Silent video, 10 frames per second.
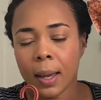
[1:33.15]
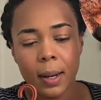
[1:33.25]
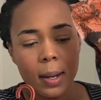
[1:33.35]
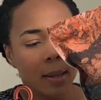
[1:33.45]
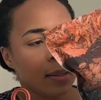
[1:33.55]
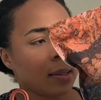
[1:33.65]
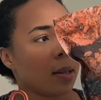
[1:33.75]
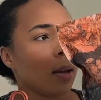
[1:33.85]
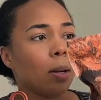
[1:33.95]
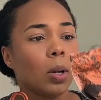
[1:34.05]
It is
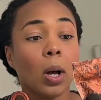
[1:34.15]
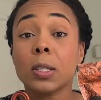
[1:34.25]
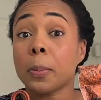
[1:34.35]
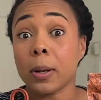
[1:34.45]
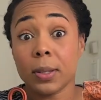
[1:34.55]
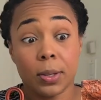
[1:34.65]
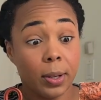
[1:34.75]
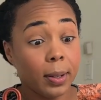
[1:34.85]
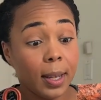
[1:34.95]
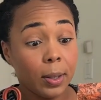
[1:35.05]
not sponsored.